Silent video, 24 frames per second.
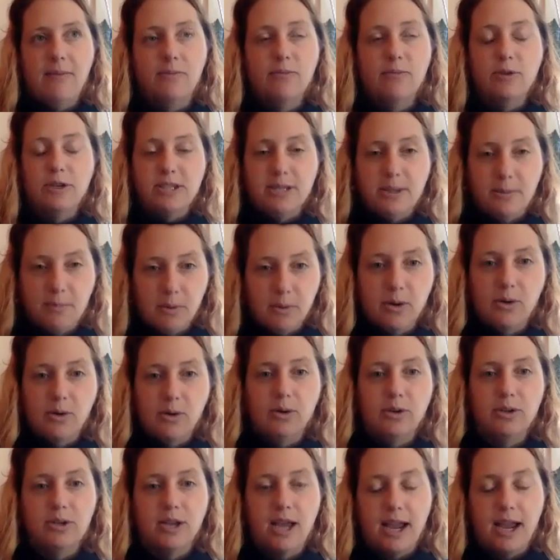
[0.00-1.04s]

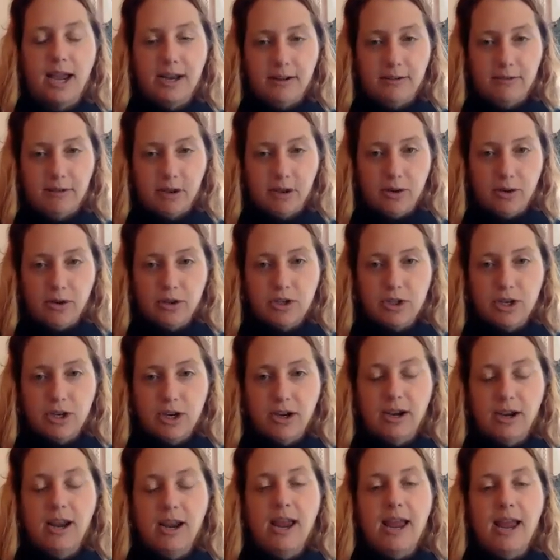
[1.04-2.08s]
reciprocal kind of a
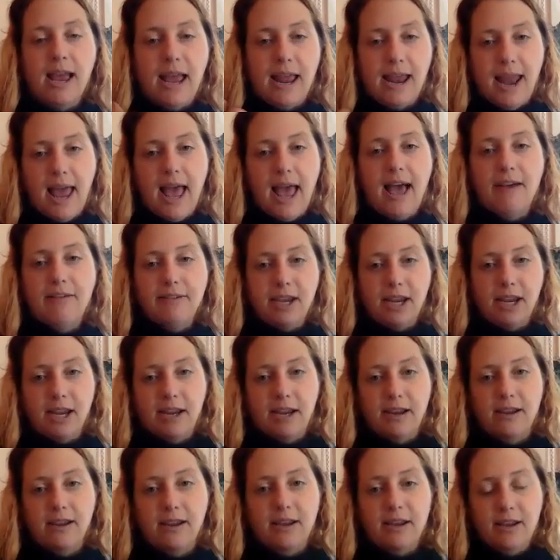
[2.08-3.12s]
culture, and
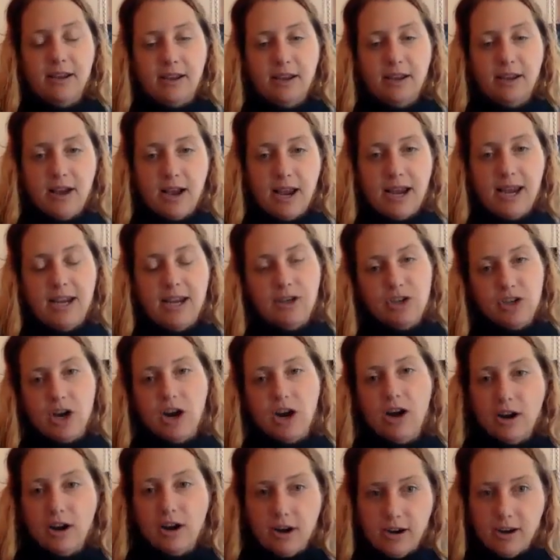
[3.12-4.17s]
having
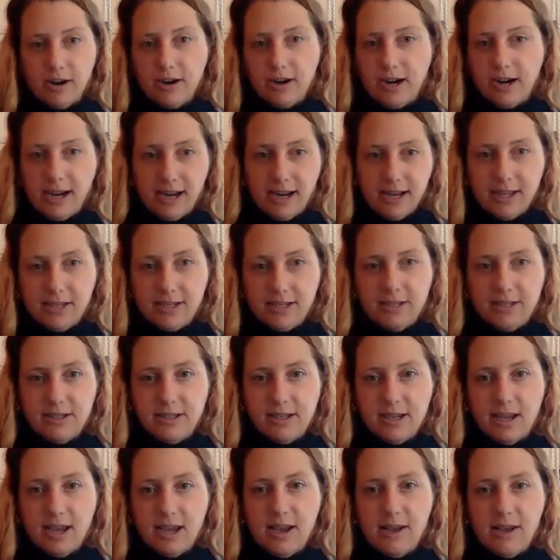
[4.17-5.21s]
HR and
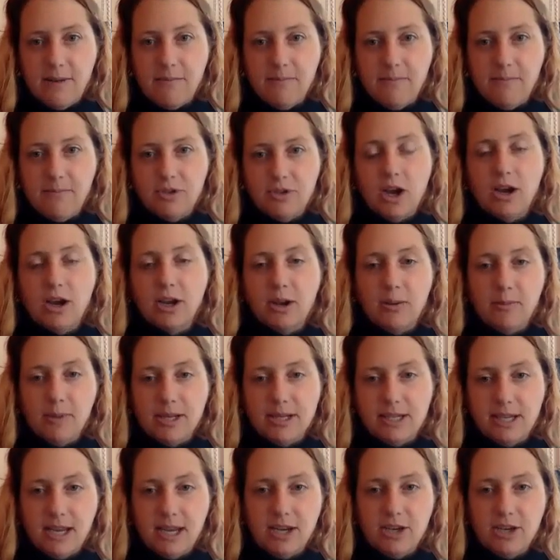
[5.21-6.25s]

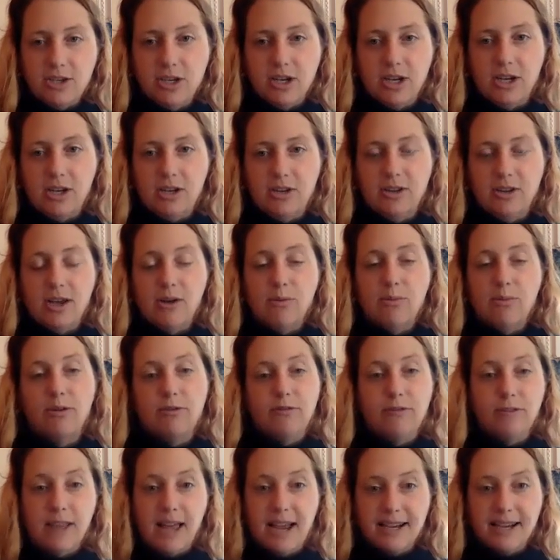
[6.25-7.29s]
documentation that
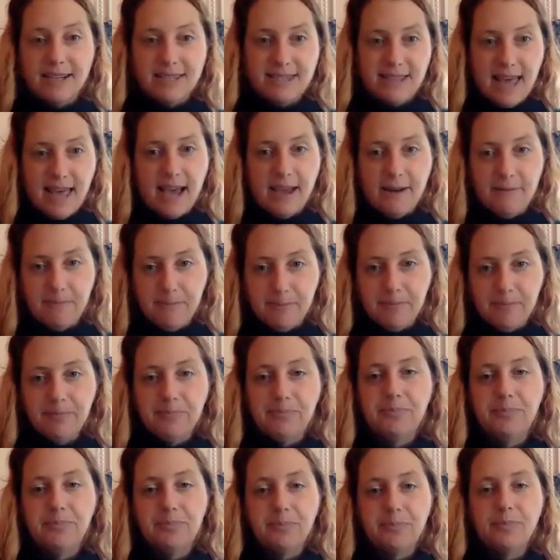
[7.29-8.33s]
reflects
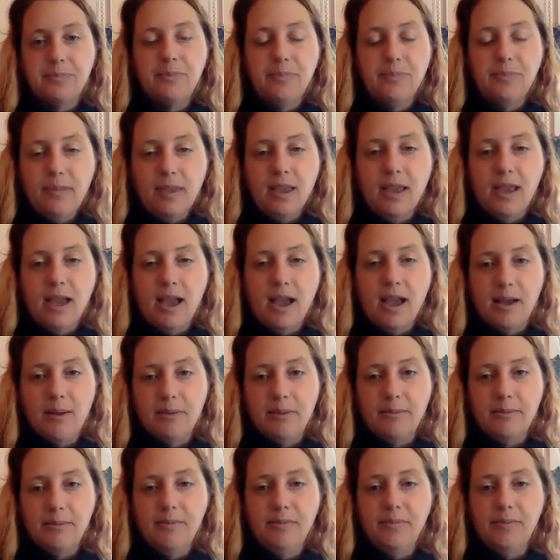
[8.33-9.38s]
that.
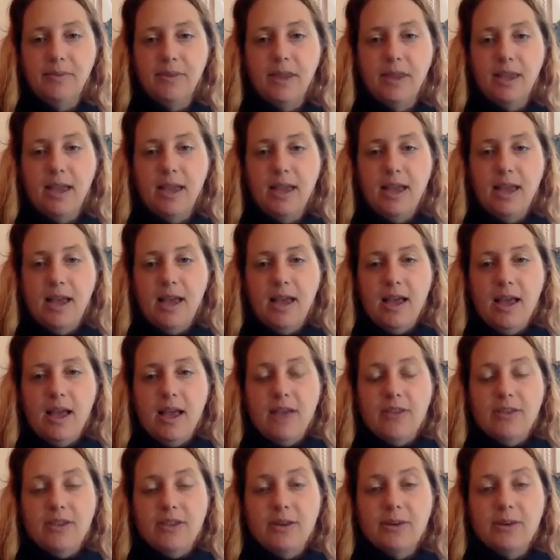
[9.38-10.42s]
Um,
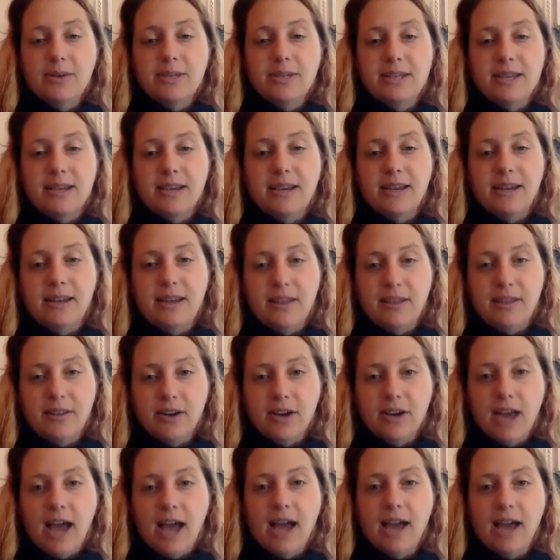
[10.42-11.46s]
there was another
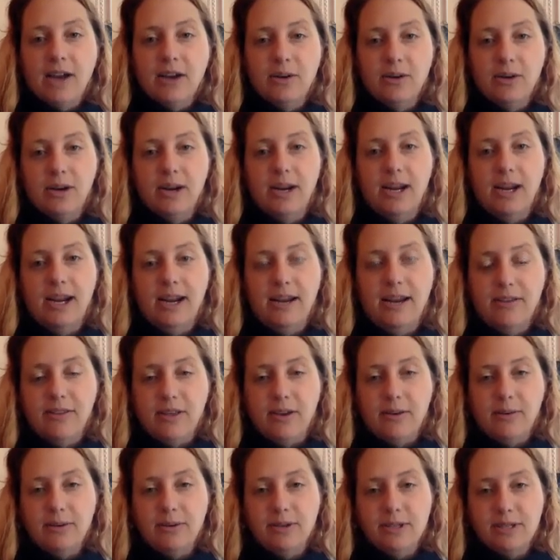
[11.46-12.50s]
category
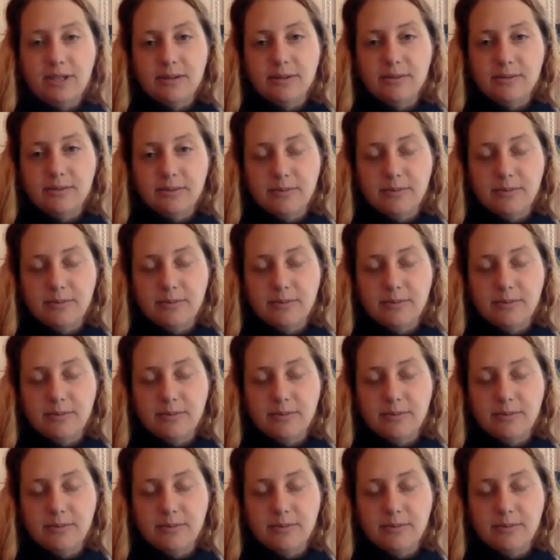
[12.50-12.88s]
that was